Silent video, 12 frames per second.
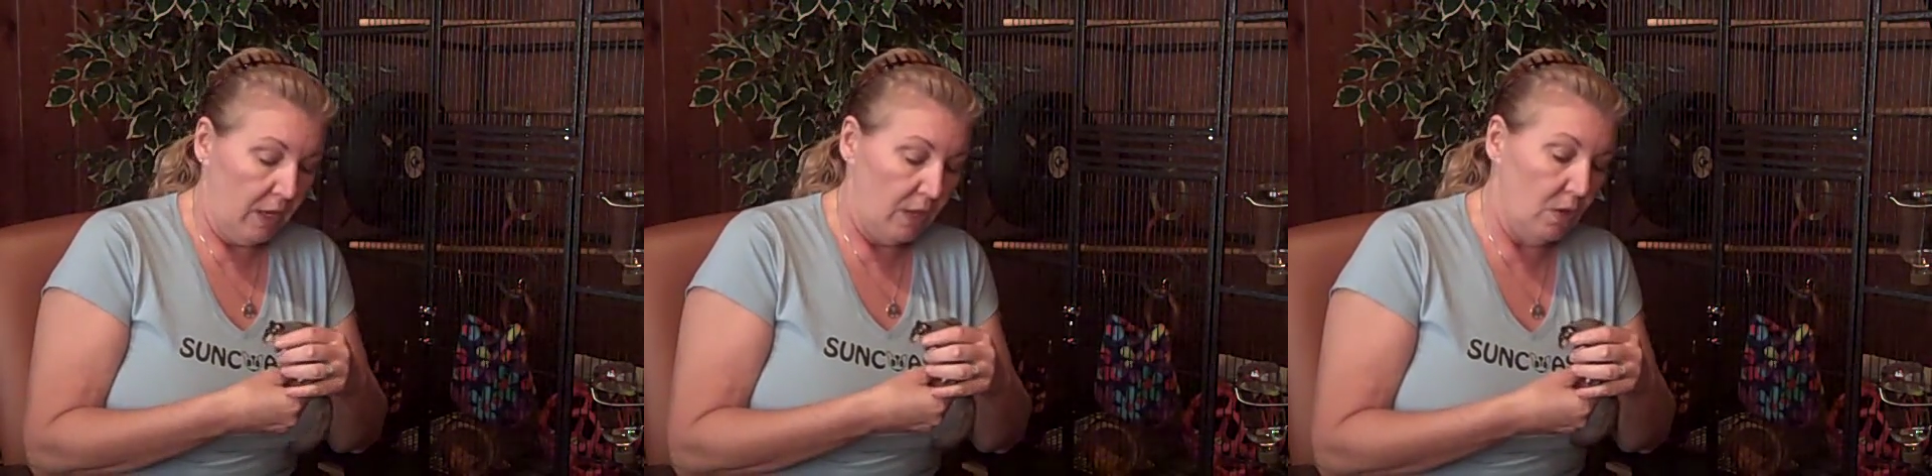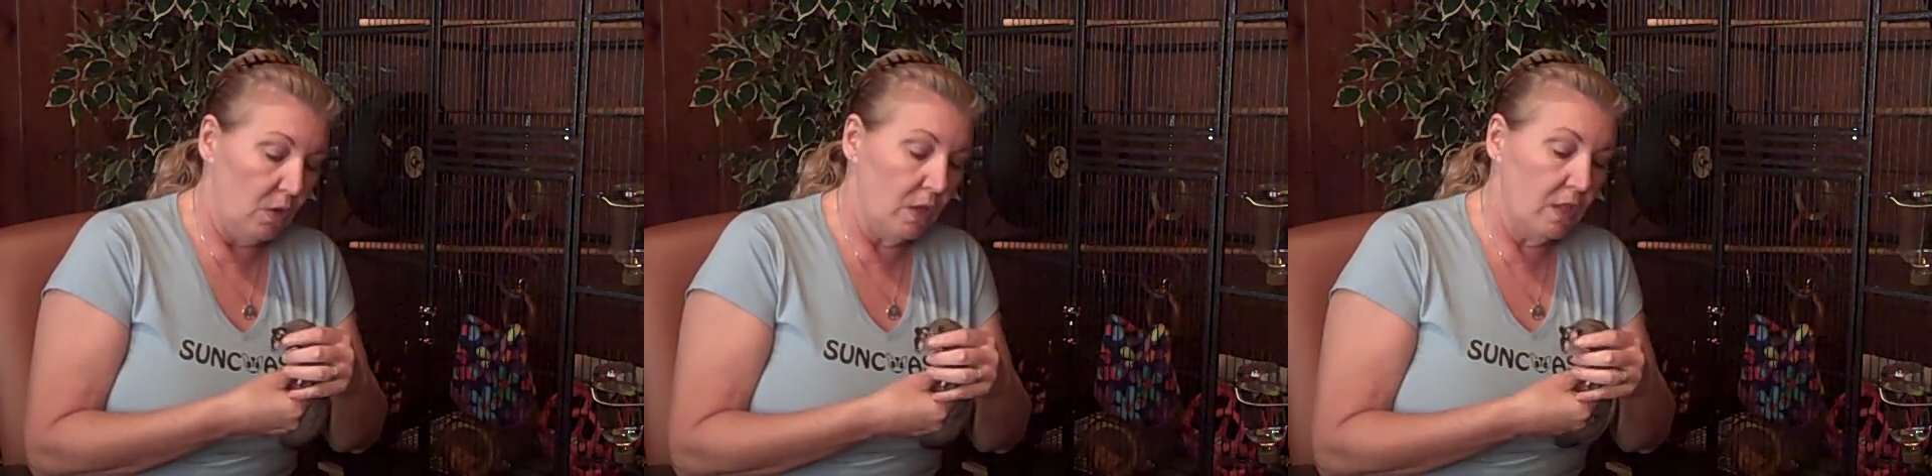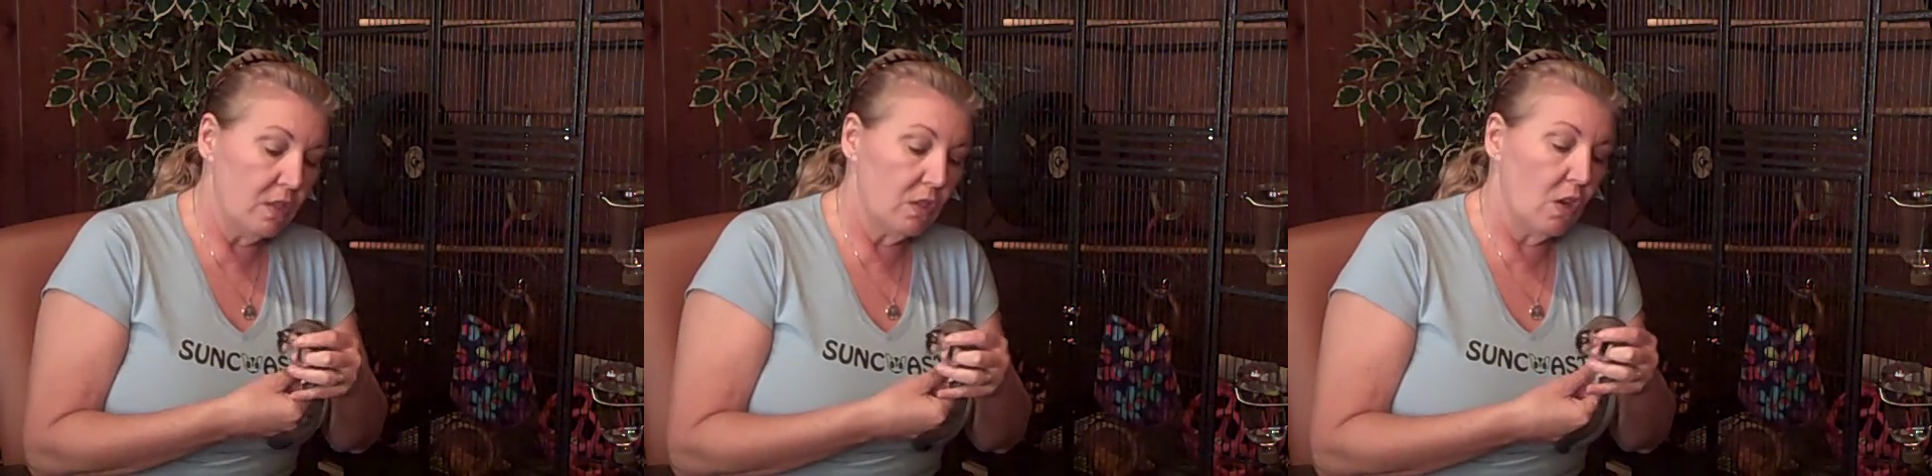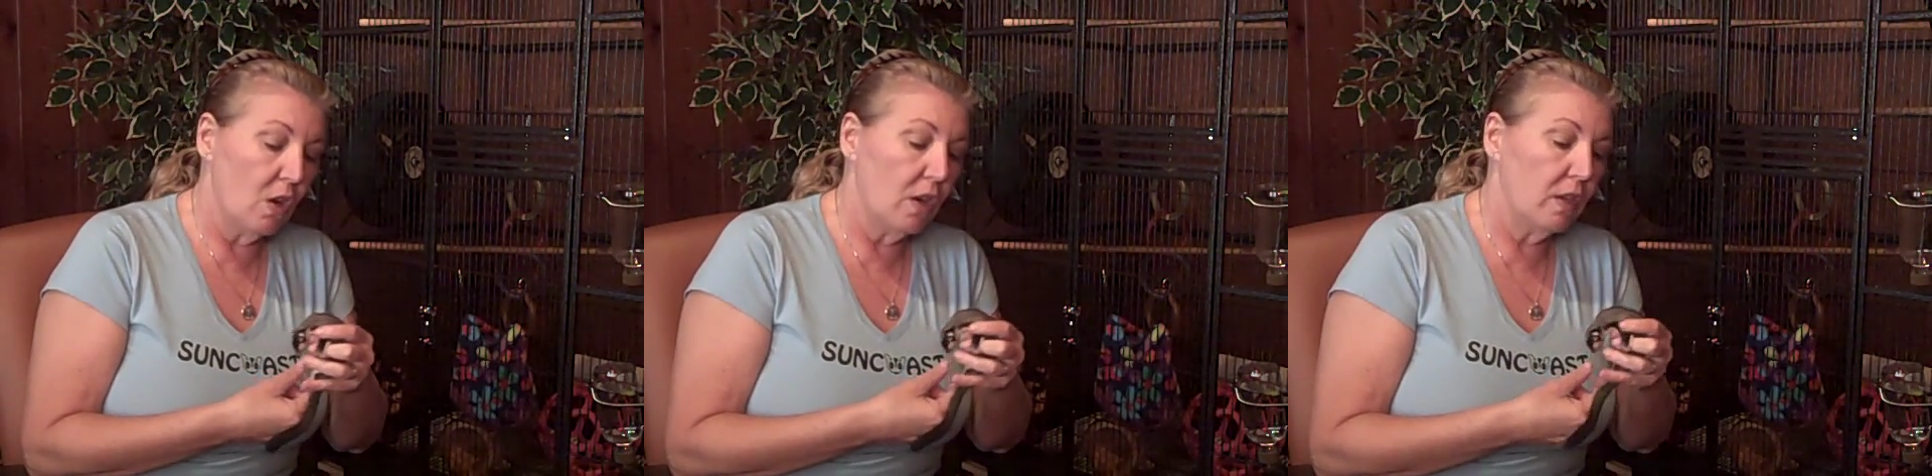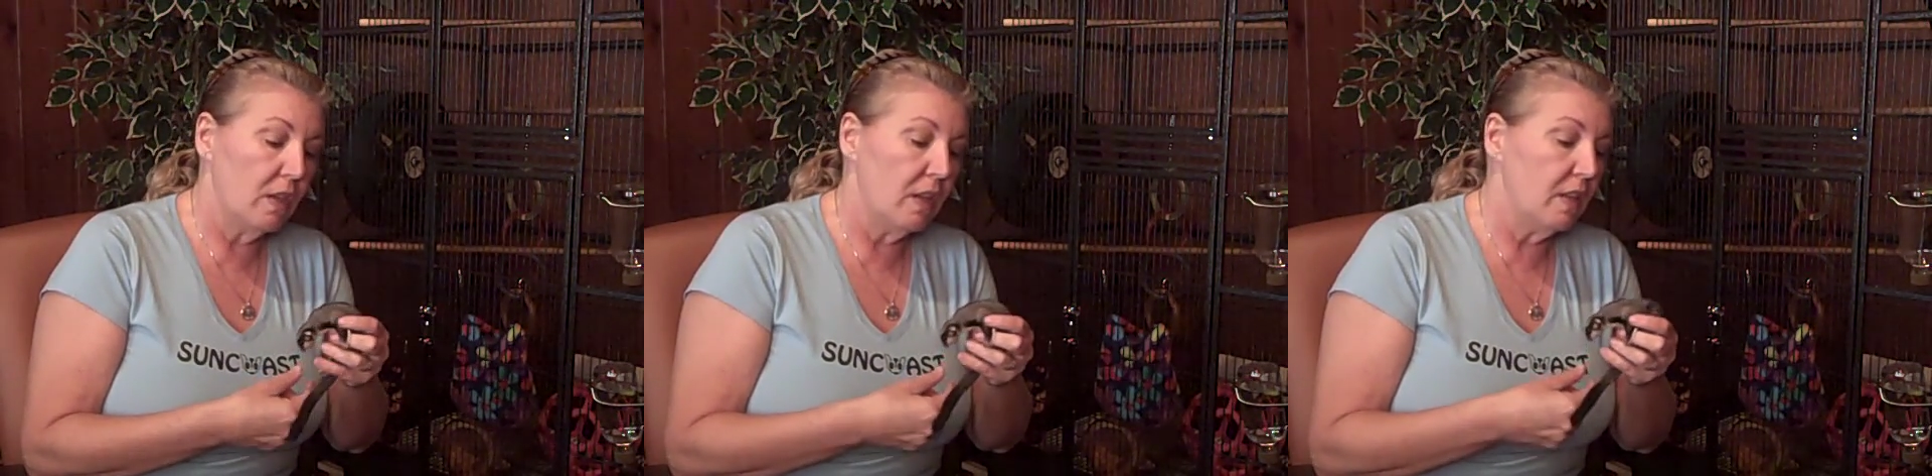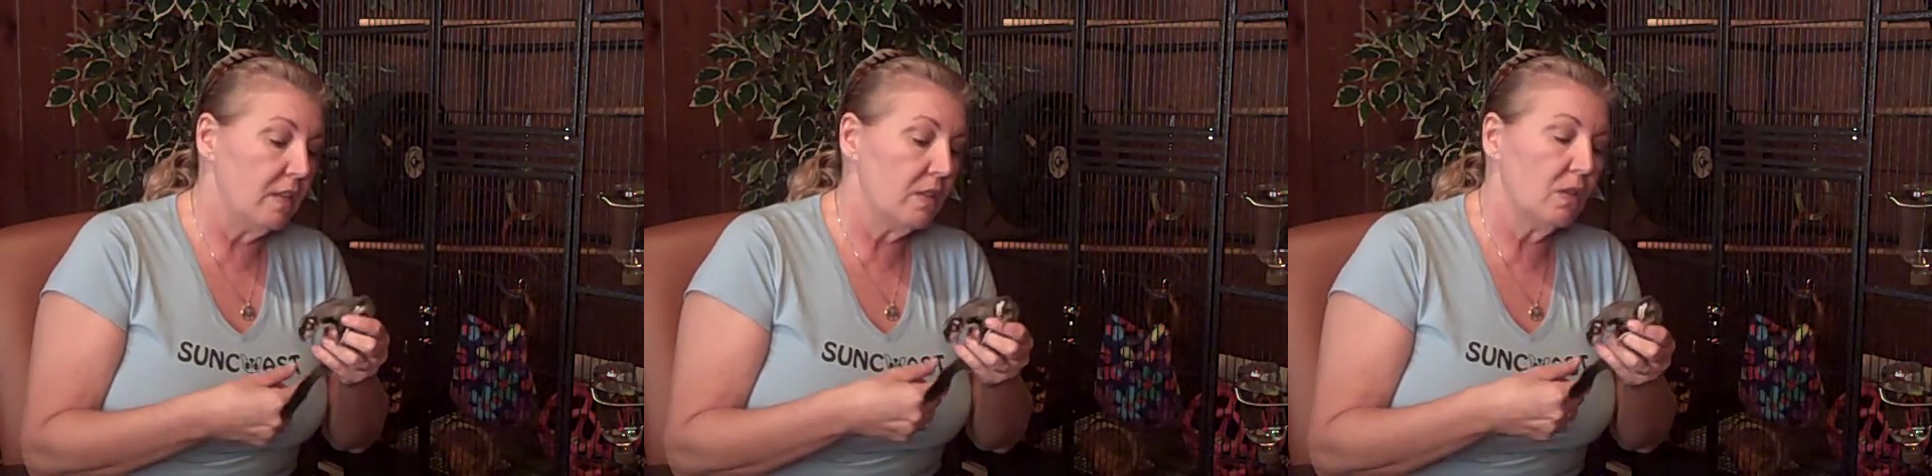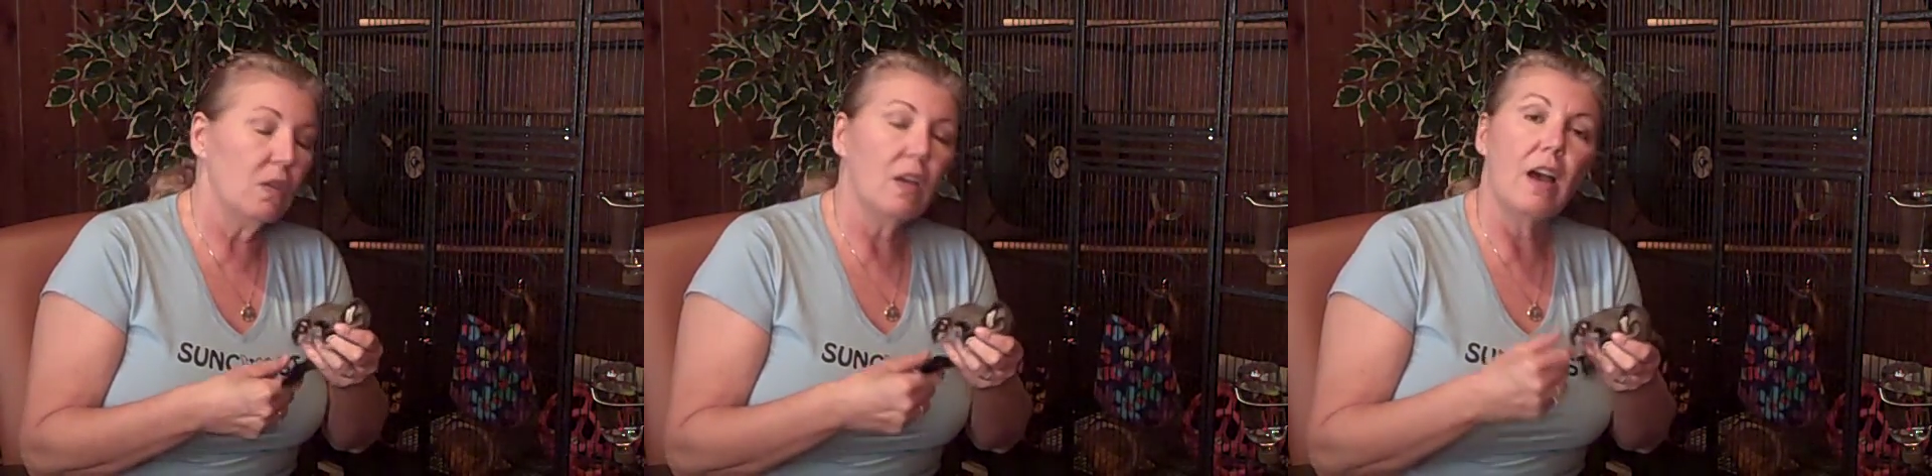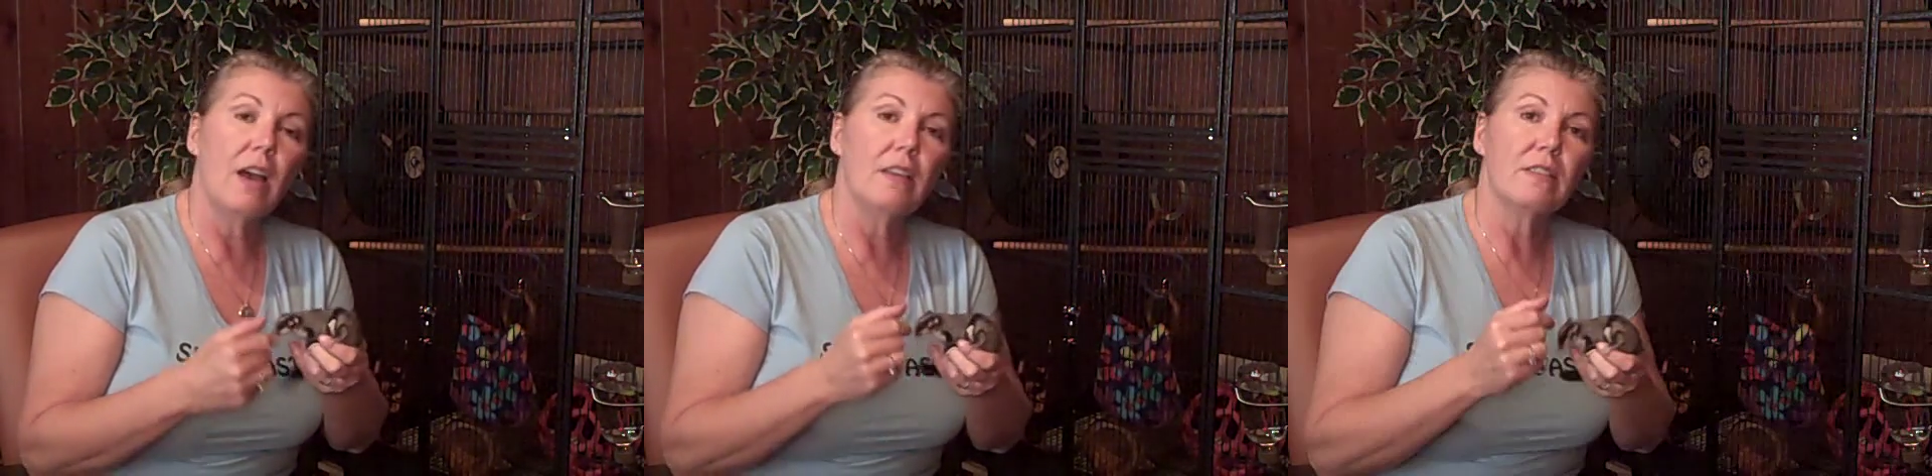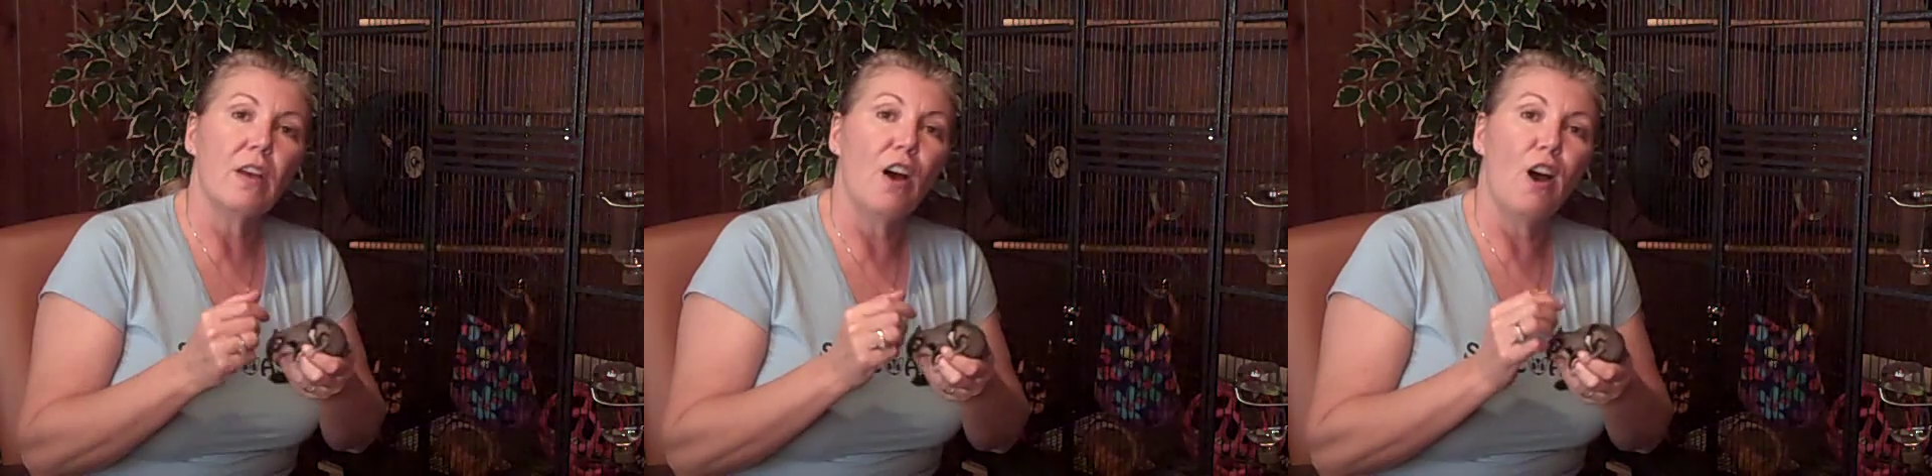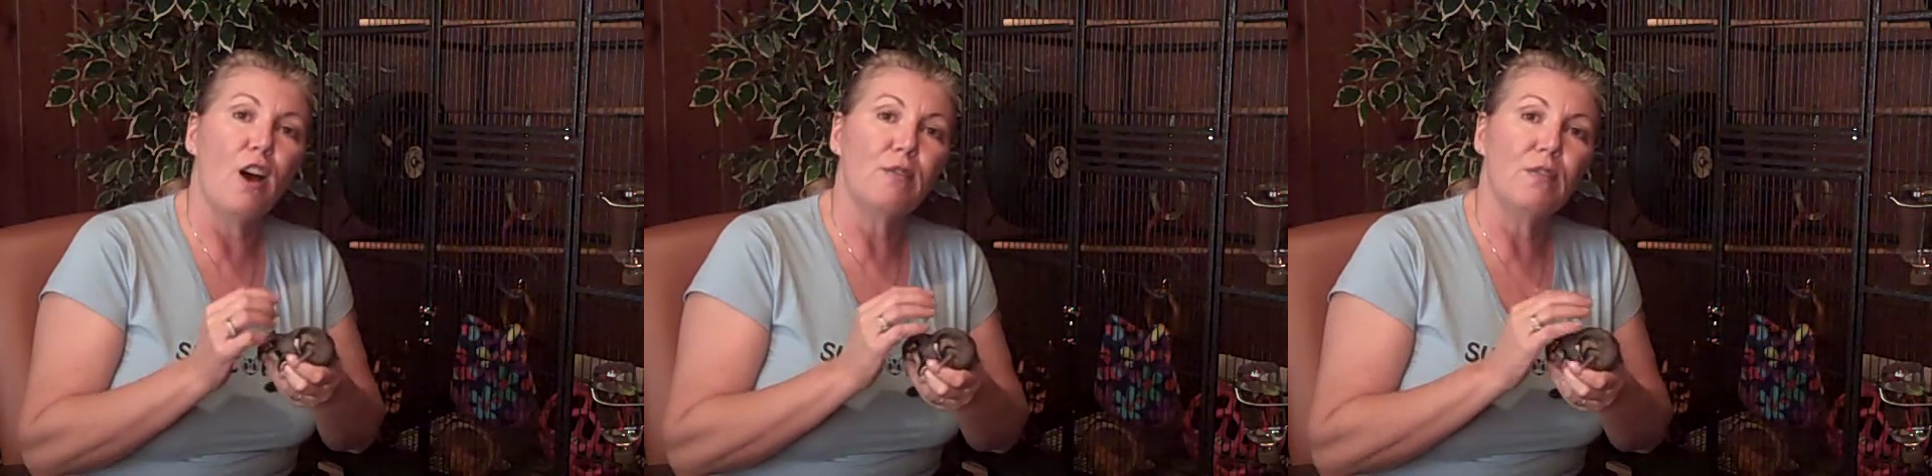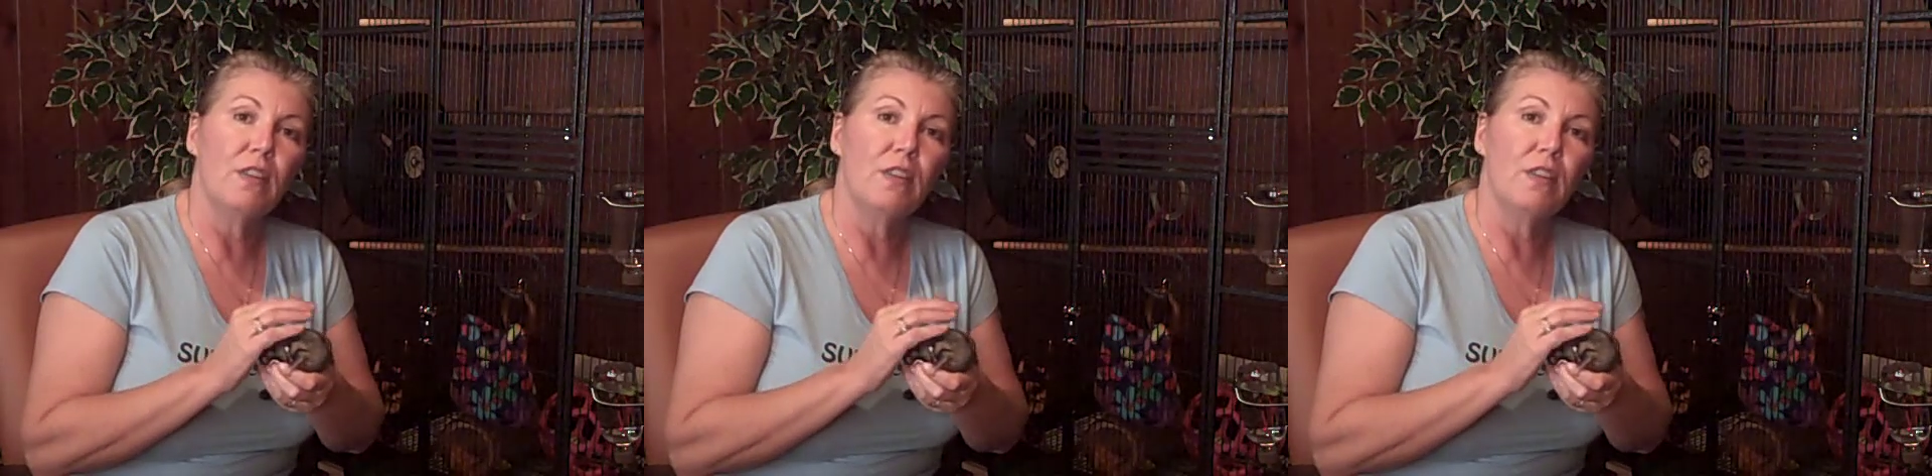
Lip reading: You can start these little guys off,